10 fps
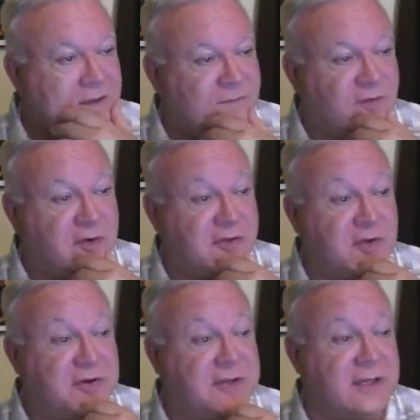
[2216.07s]
Verse
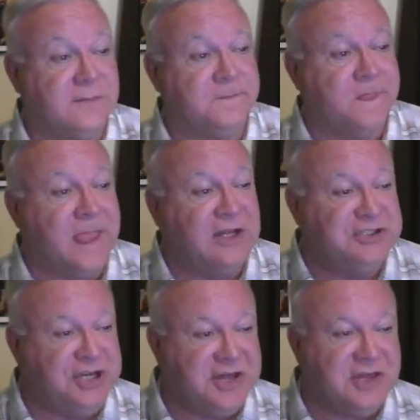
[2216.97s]
13
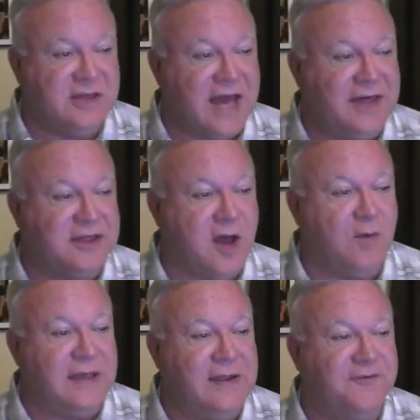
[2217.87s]
just as I
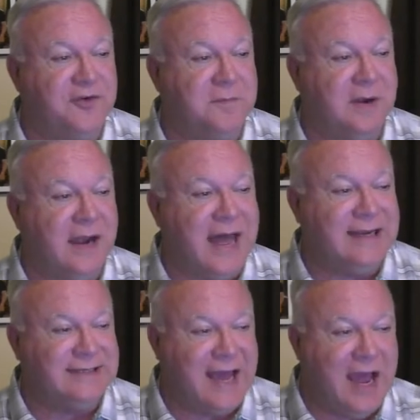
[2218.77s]
saw Ephraim
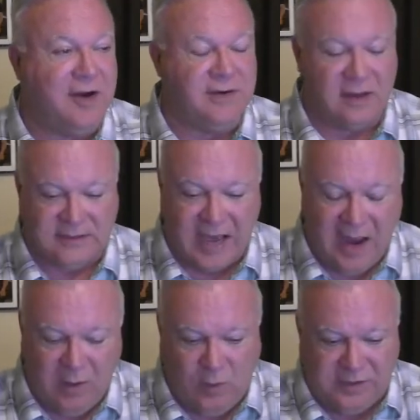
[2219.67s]
like Tyre. Now,
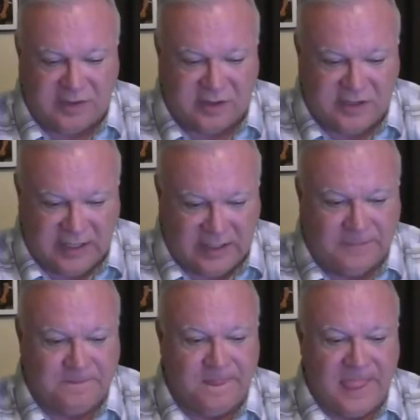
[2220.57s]
Tyre was a city
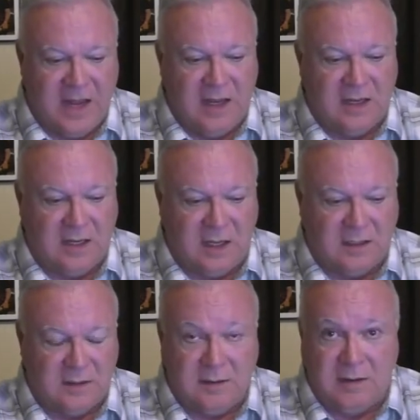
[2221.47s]

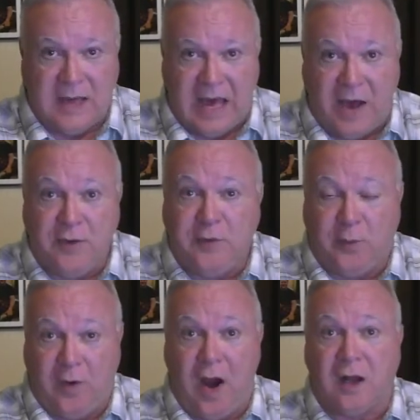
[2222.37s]
out on a
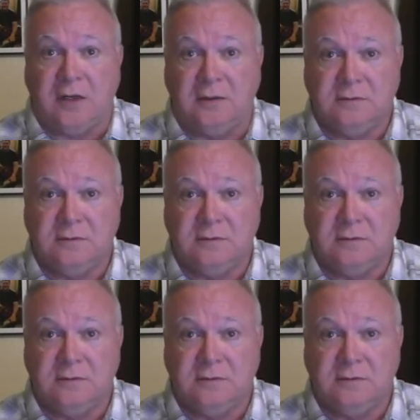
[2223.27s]
rock,